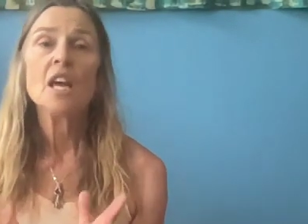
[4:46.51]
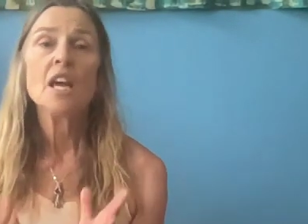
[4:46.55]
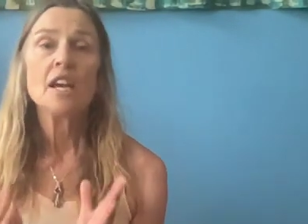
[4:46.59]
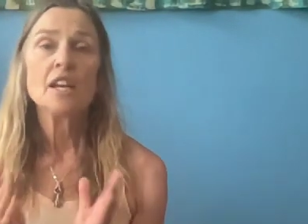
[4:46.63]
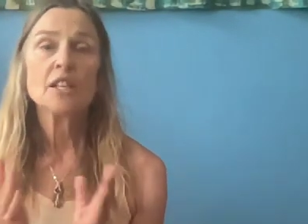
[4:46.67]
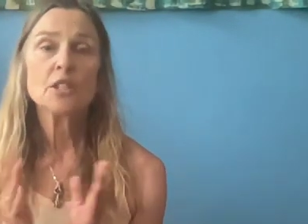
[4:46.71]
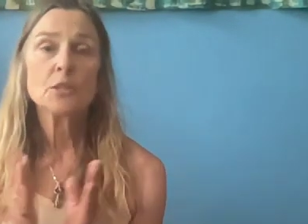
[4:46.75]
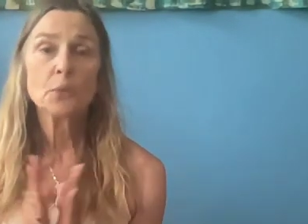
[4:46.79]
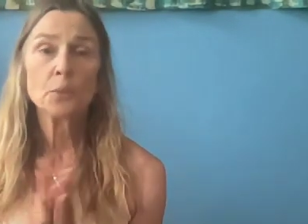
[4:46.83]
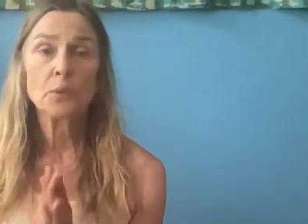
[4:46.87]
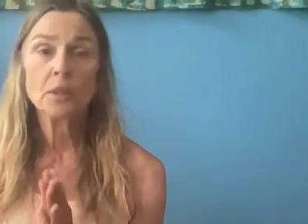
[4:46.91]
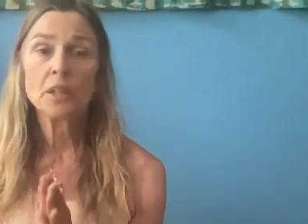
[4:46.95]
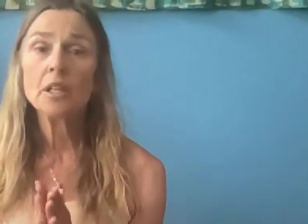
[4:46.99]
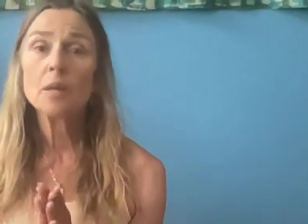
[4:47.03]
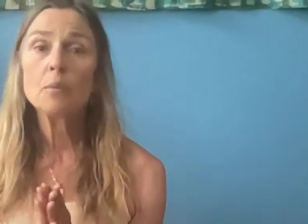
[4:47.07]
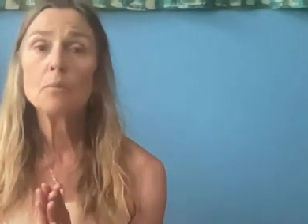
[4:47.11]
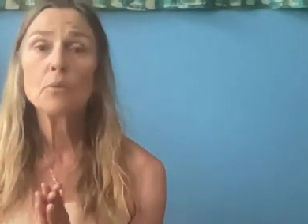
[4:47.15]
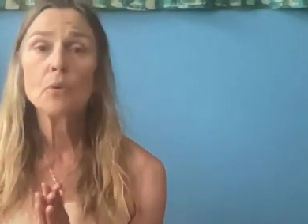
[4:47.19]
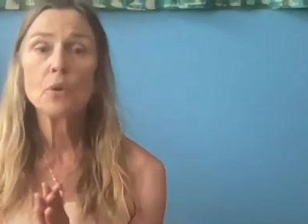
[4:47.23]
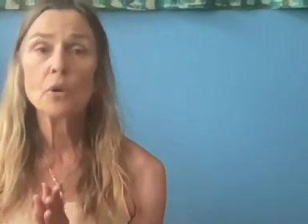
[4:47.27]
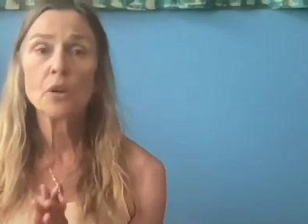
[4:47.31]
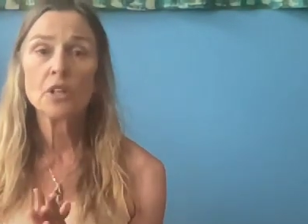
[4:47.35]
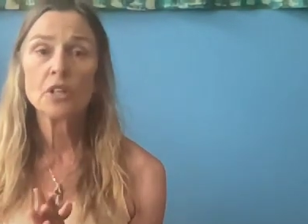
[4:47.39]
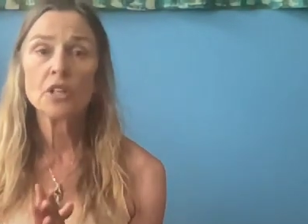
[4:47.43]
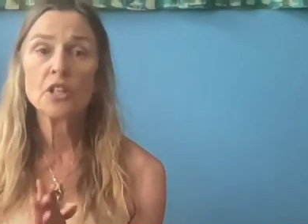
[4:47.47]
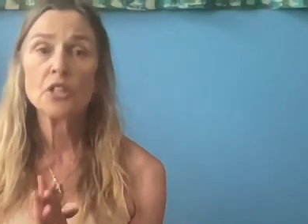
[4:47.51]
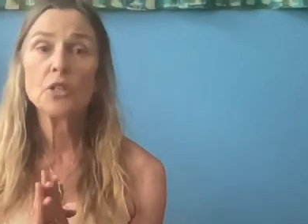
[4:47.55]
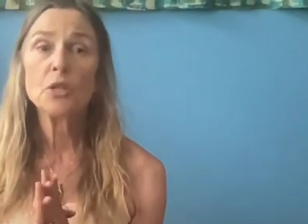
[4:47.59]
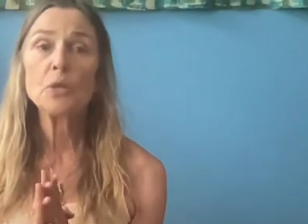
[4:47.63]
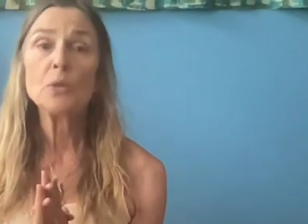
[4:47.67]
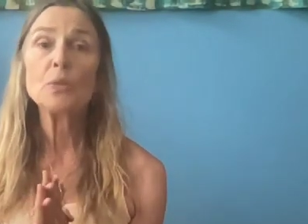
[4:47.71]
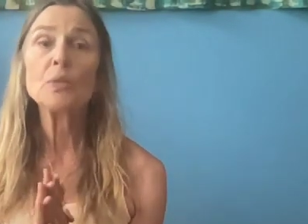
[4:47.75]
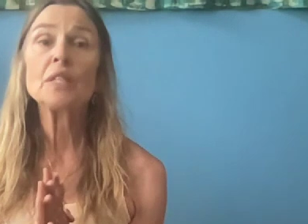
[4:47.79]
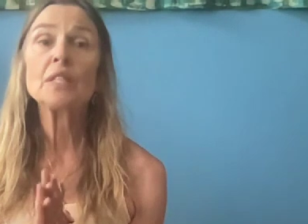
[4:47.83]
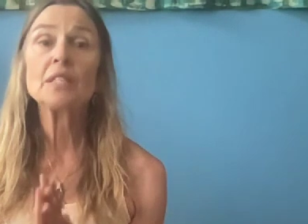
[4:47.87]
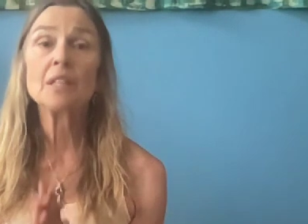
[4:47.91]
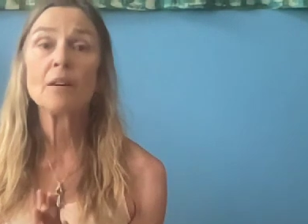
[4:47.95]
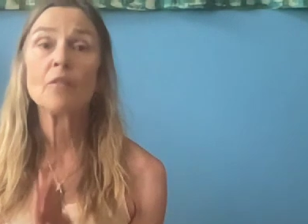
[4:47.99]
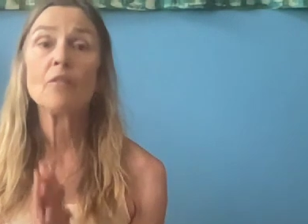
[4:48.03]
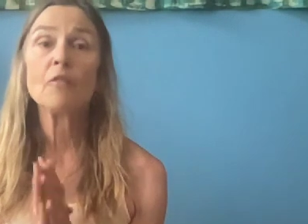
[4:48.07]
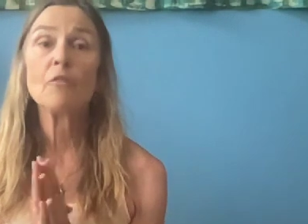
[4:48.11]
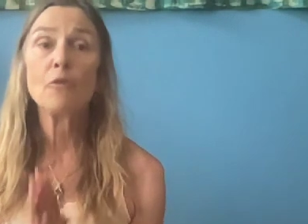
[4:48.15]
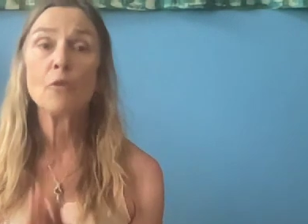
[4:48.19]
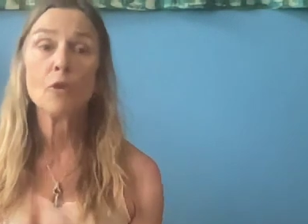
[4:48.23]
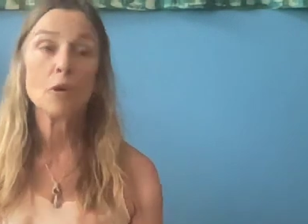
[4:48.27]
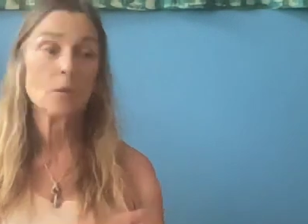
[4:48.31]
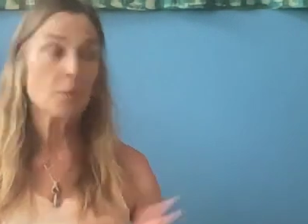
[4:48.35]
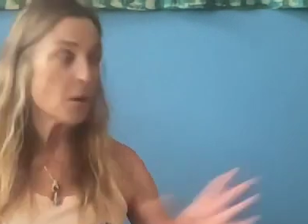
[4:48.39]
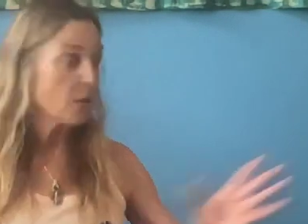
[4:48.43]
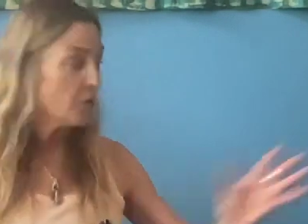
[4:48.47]
it's really important to do some
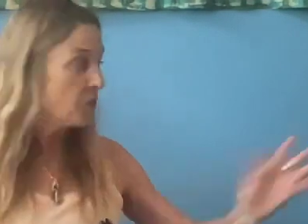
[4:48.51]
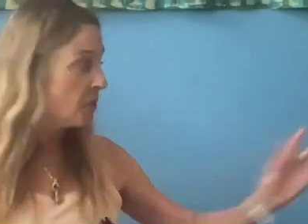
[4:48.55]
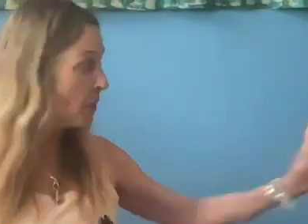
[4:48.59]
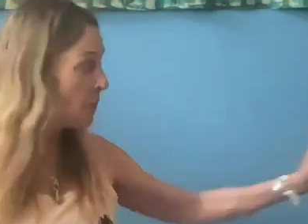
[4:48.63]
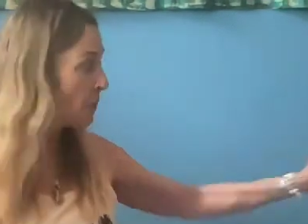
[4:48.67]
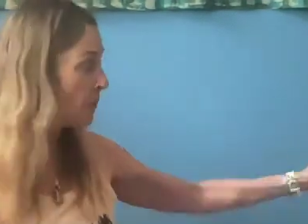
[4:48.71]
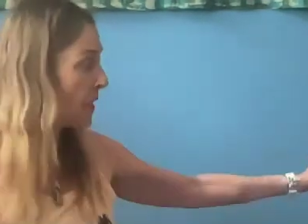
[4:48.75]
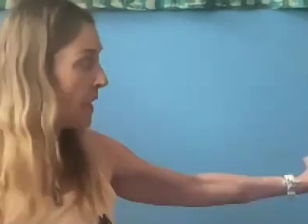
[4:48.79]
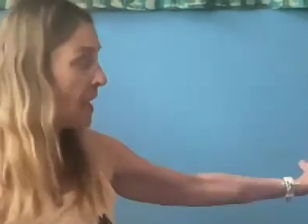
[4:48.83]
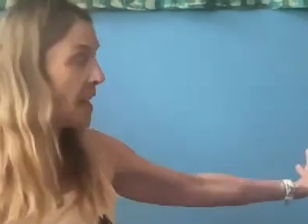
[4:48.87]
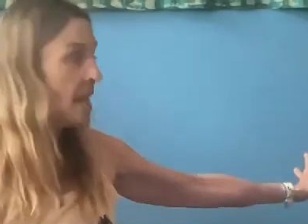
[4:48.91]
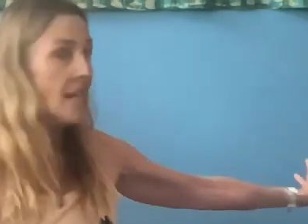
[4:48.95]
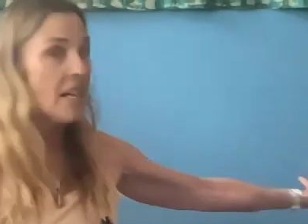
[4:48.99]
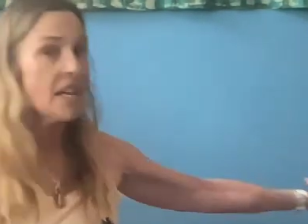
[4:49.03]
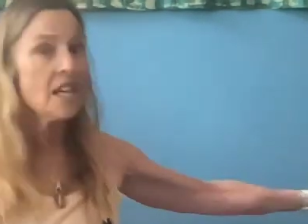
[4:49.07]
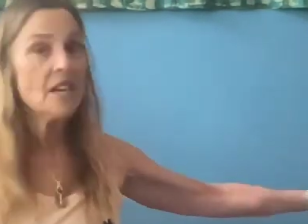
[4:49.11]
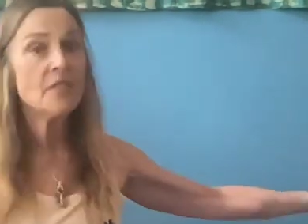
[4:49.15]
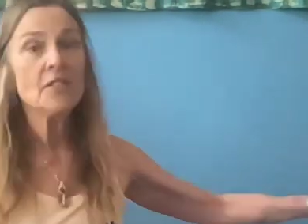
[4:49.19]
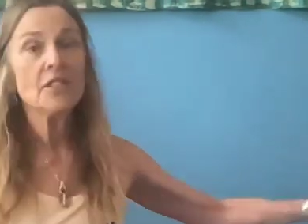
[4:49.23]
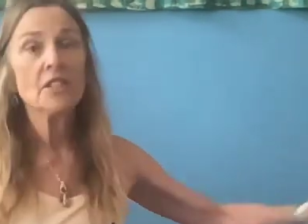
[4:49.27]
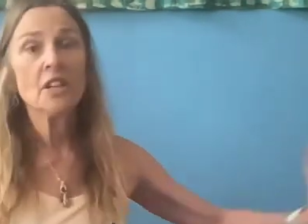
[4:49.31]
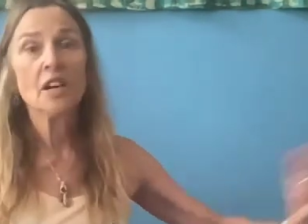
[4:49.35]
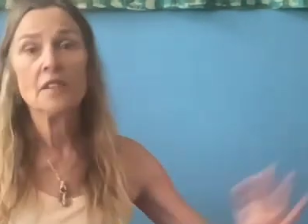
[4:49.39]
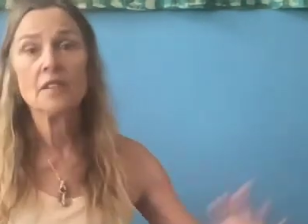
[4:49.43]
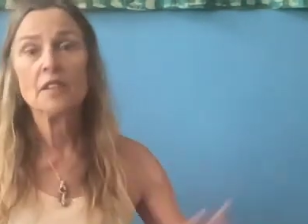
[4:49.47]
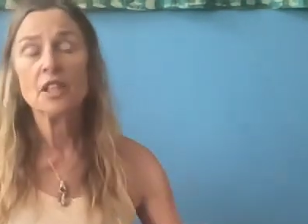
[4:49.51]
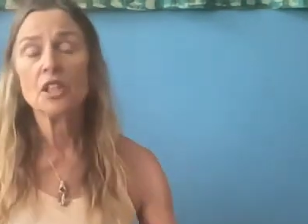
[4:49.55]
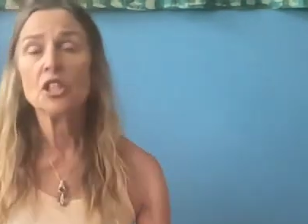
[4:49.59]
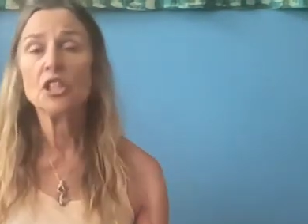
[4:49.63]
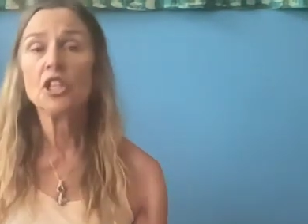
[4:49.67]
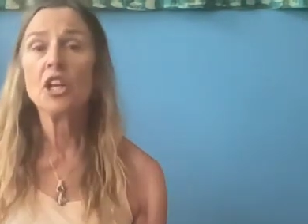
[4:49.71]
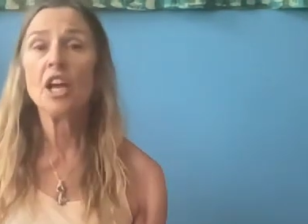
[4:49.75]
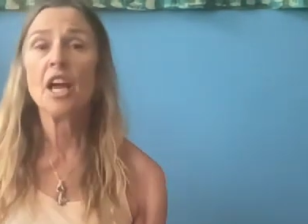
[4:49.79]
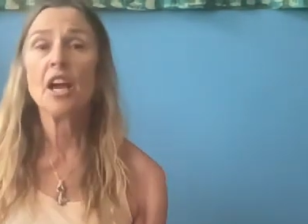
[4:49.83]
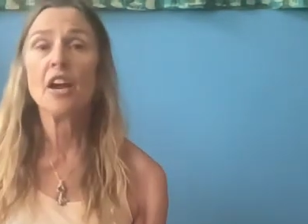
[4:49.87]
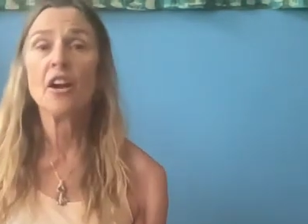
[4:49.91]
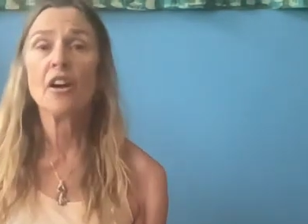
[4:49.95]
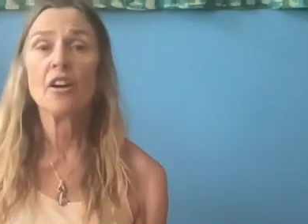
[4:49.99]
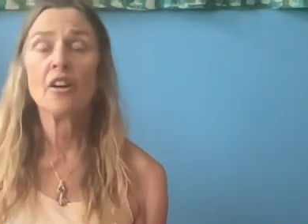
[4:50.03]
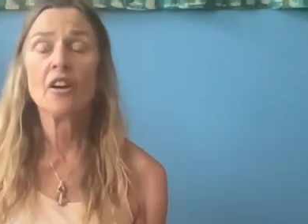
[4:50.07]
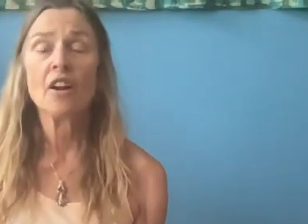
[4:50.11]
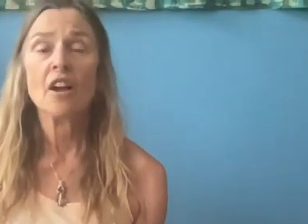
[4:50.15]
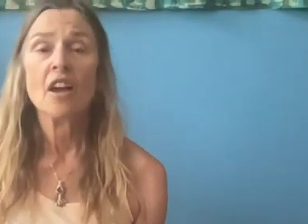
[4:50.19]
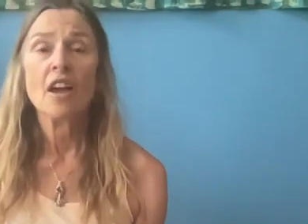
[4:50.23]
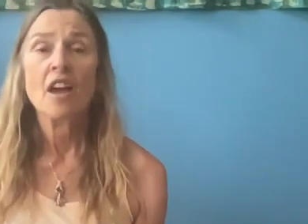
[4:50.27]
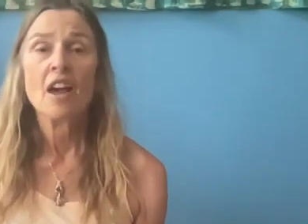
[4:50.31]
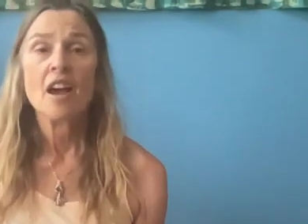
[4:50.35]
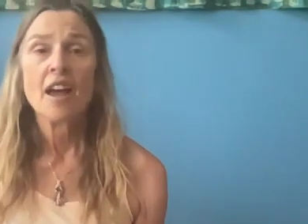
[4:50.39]
form of them, even on the chair.